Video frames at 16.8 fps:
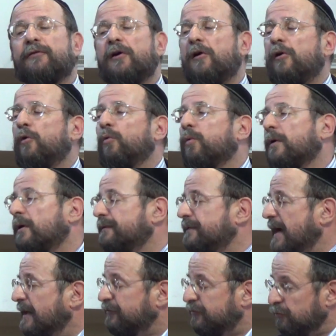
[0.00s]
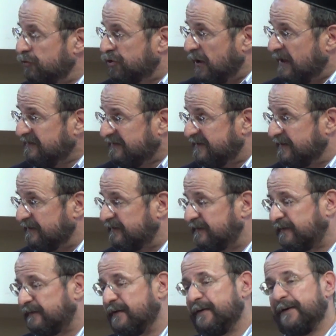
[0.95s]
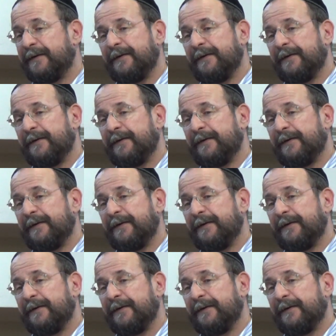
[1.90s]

of the whole world not do justice?